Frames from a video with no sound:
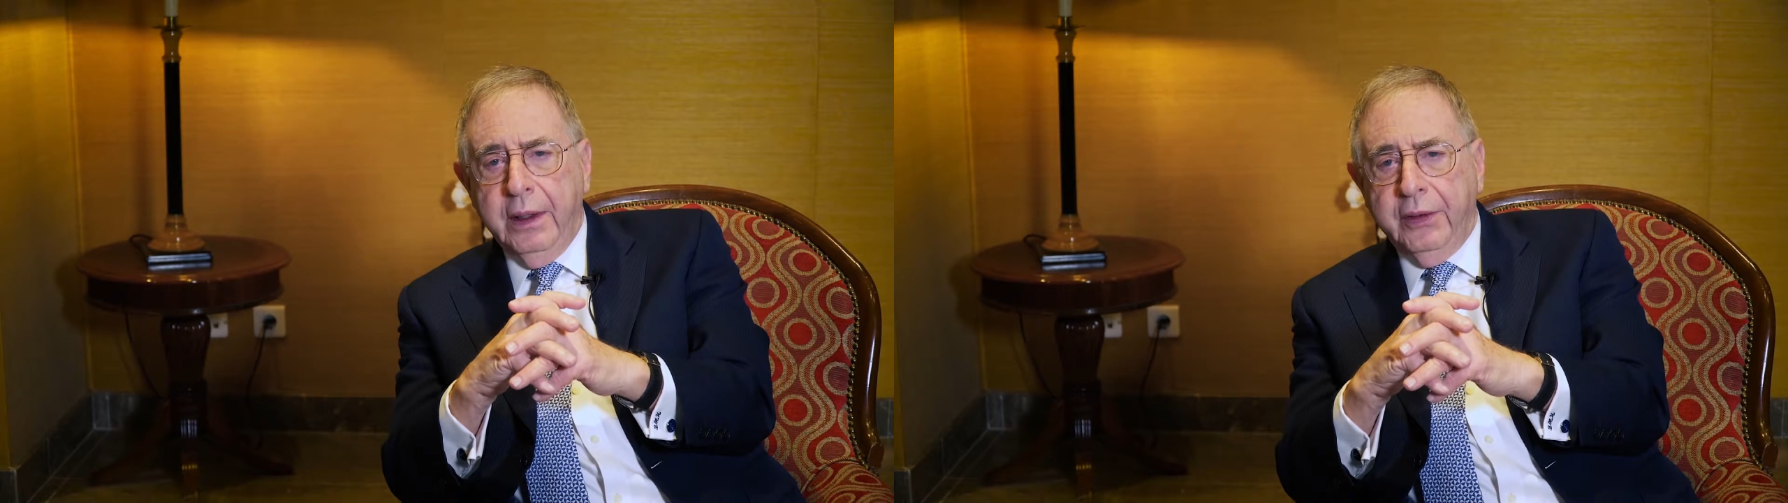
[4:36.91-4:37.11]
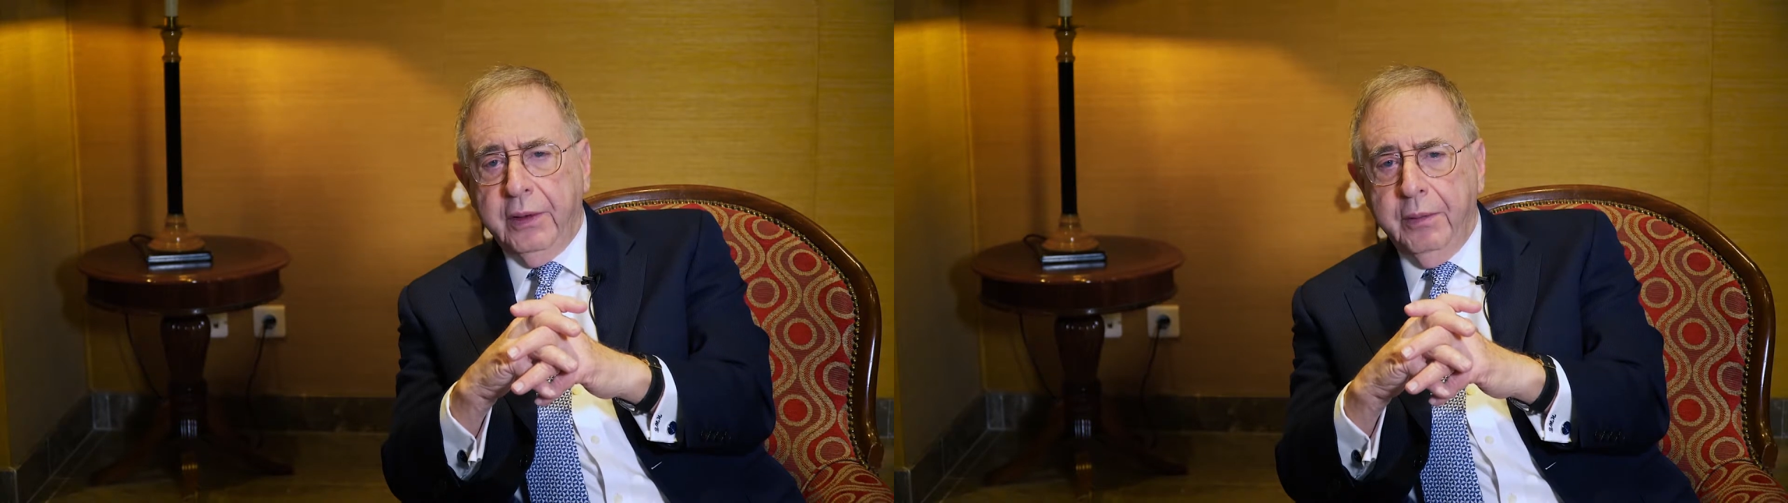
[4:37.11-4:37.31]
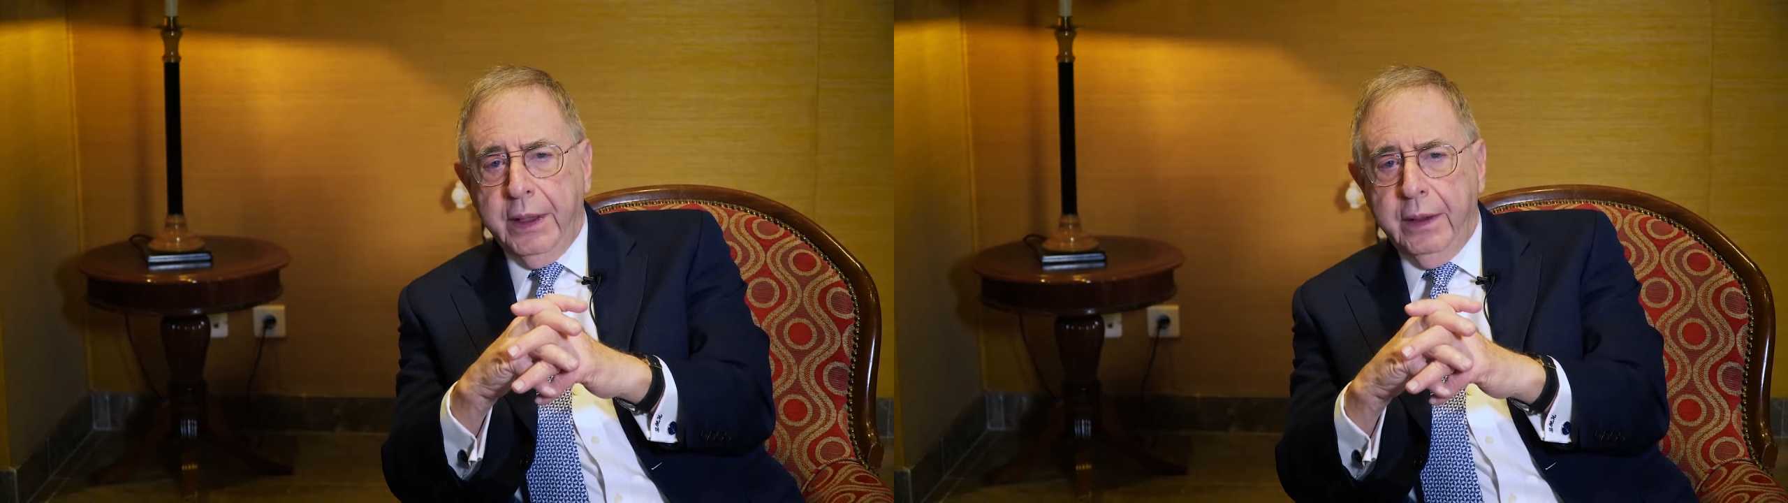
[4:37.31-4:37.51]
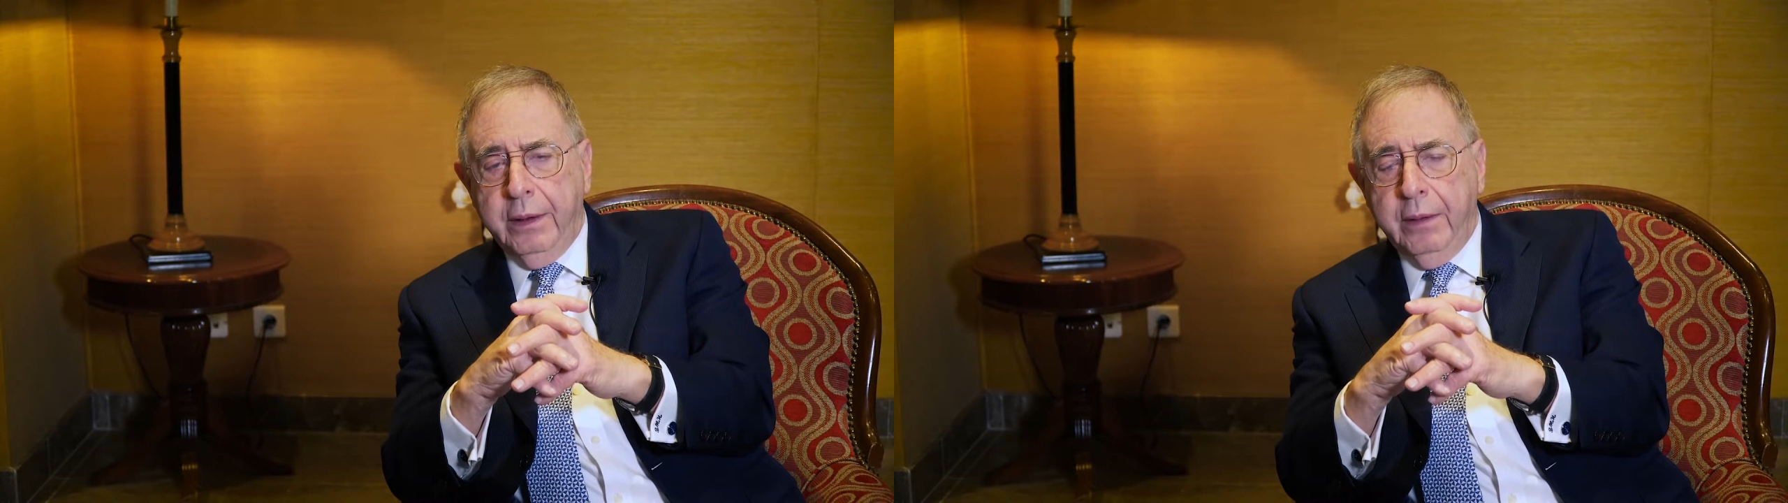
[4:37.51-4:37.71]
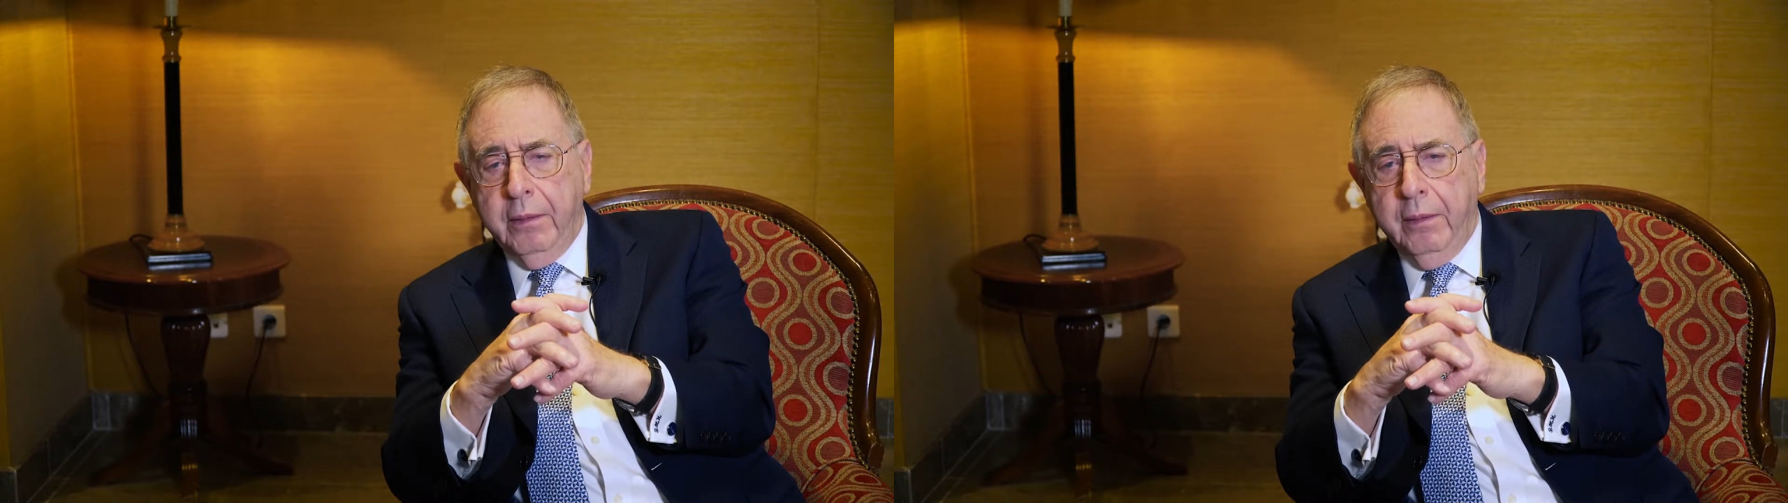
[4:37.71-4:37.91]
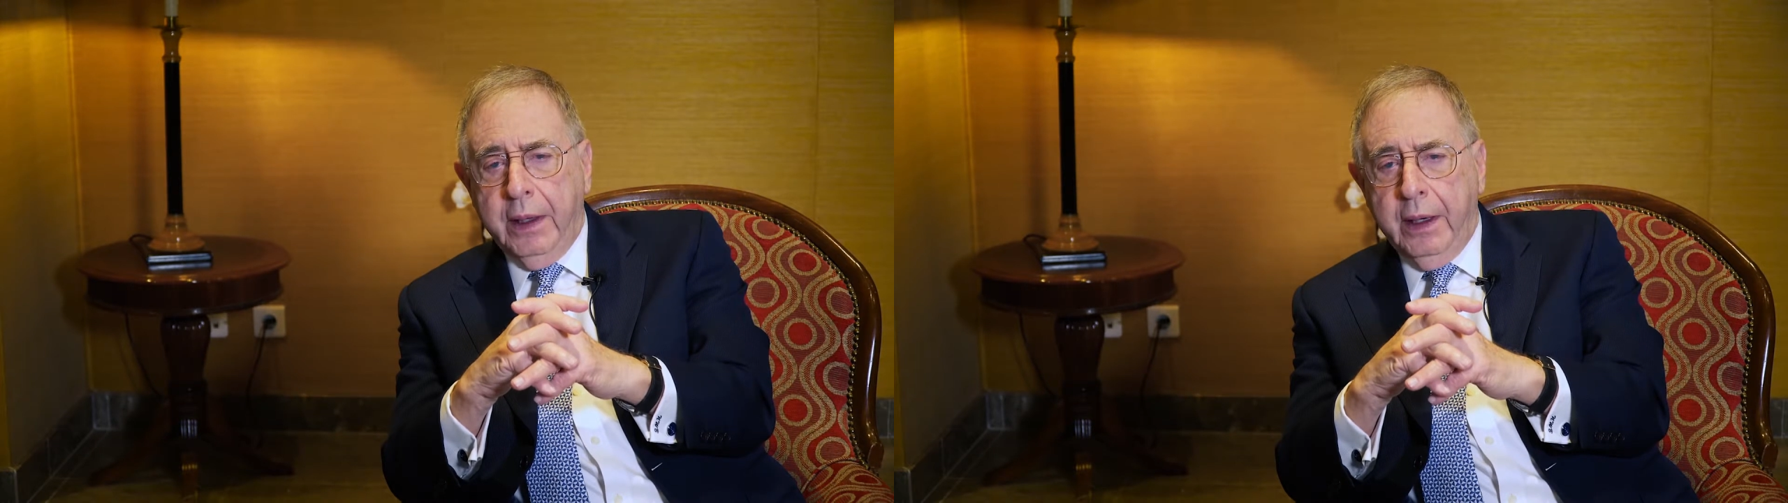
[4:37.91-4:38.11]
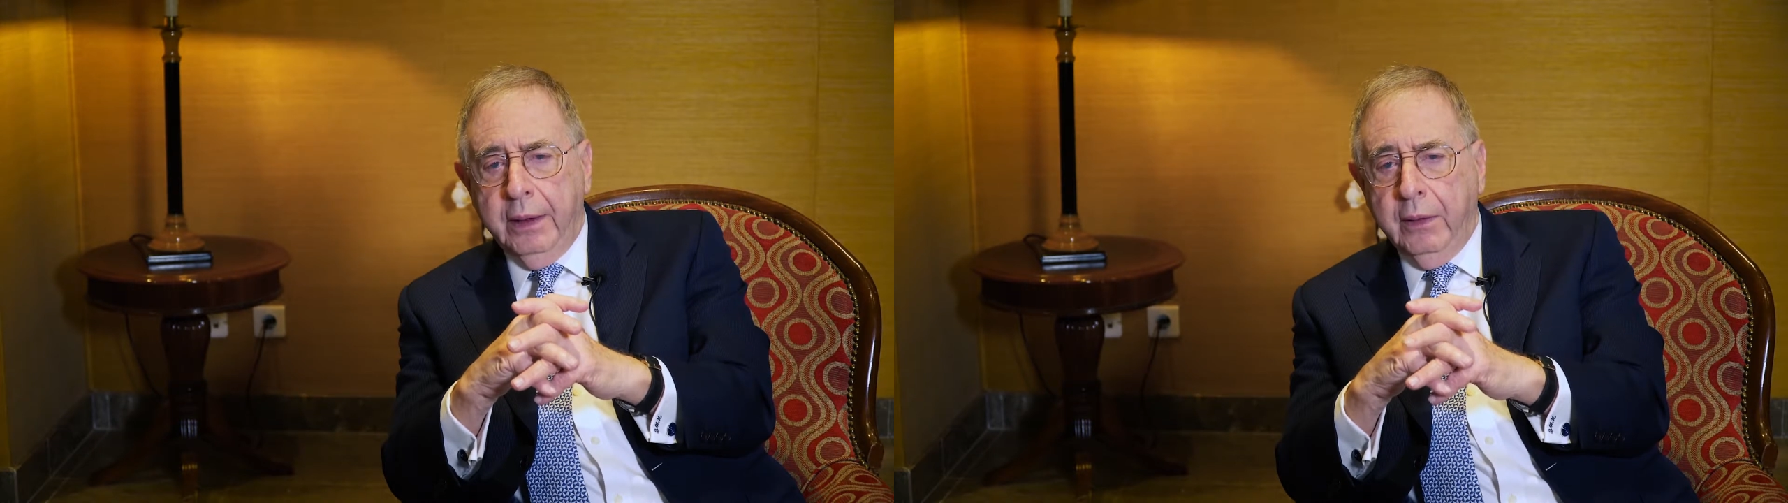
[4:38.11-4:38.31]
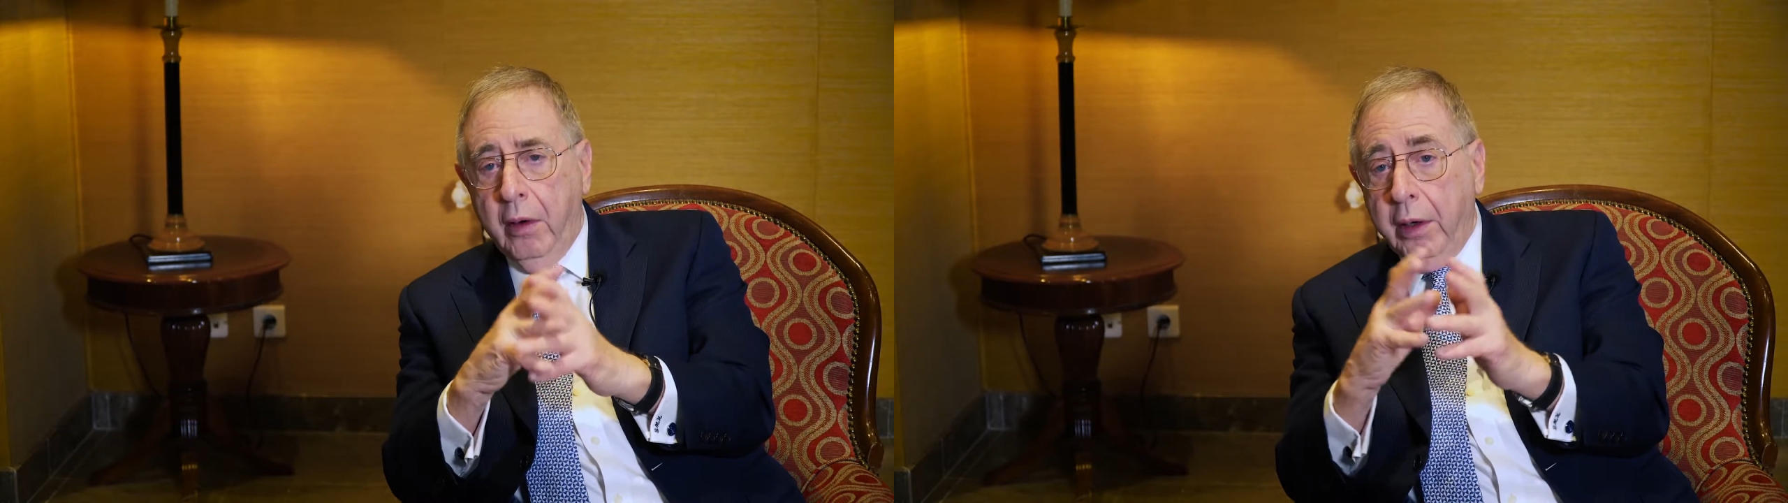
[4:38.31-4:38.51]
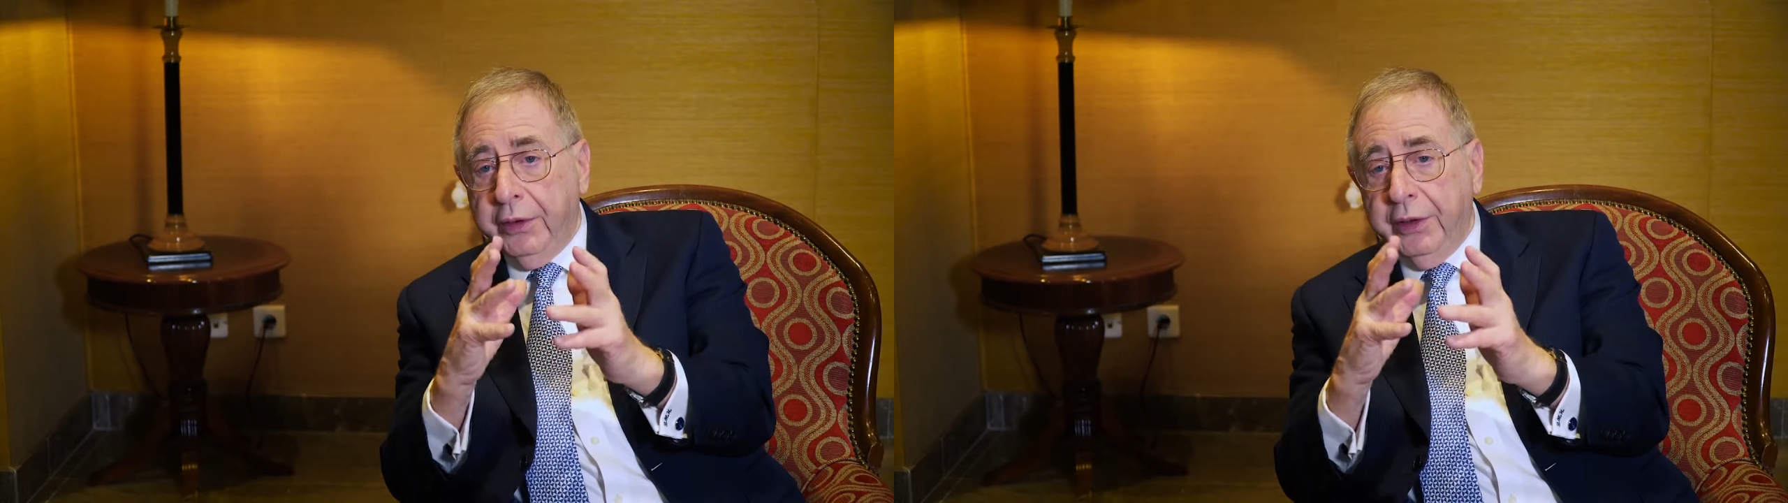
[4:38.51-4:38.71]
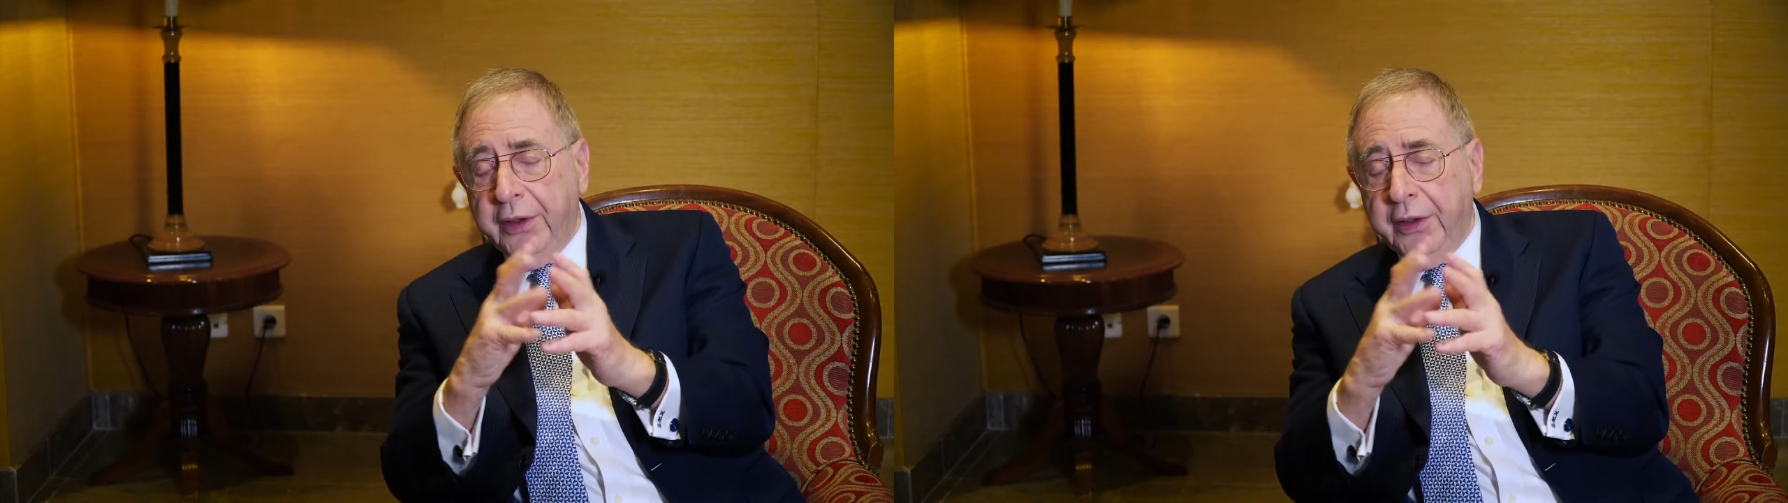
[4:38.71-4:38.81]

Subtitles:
is emitted by large